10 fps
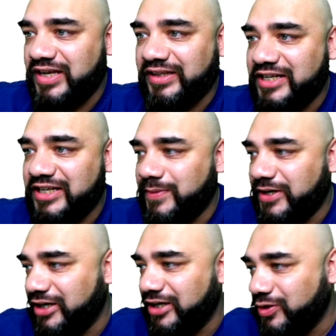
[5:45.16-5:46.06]
this
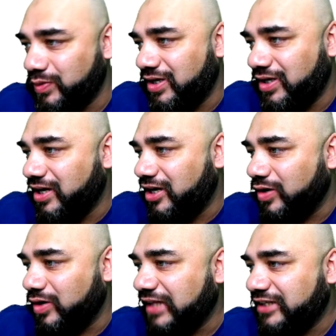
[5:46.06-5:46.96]
particular tool.
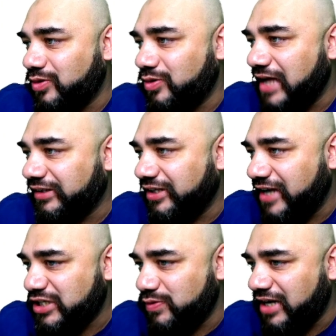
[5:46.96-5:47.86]
Look at this, look at the
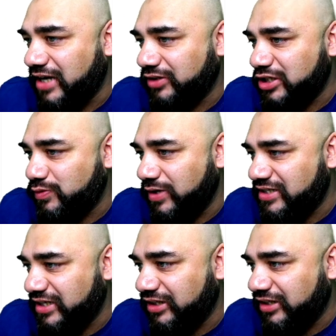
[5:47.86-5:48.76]
next one. Now this one is
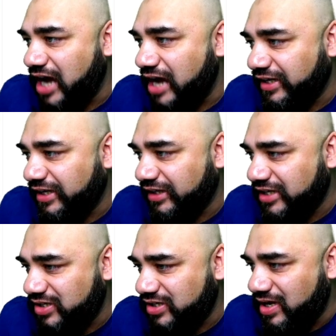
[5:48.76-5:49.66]
in the gardening
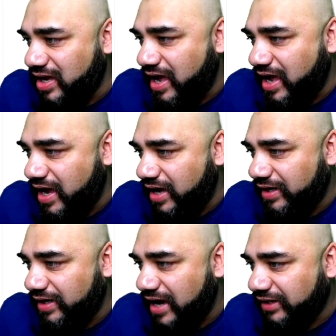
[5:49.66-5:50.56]
niche,
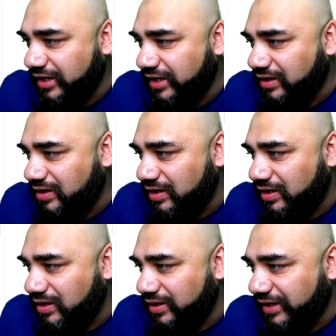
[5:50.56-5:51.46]
and I think it